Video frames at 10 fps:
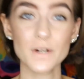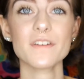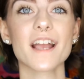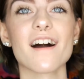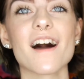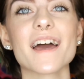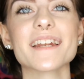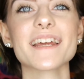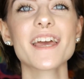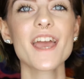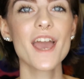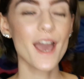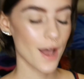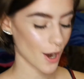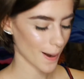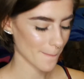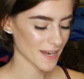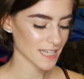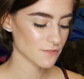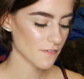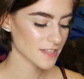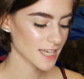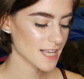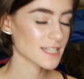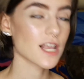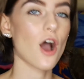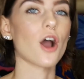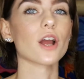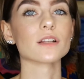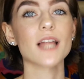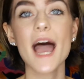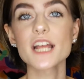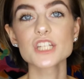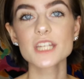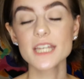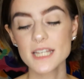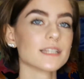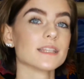Moving on. Alright, my next favorite things are lashes.